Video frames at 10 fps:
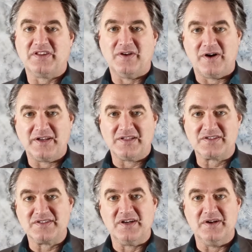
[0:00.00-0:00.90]
that the
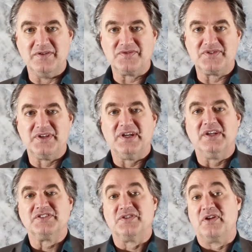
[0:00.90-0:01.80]
audience knows
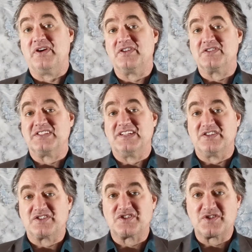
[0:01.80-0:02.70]
so they'll understand
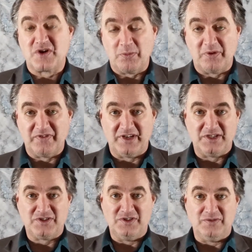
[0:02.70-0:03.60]
the scope of an
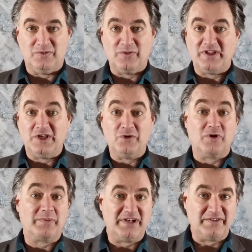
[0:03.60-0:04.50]
issue or the
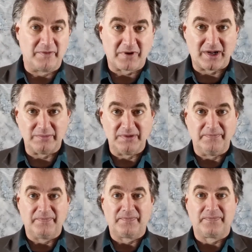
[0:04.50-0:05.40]
enormity of a problem.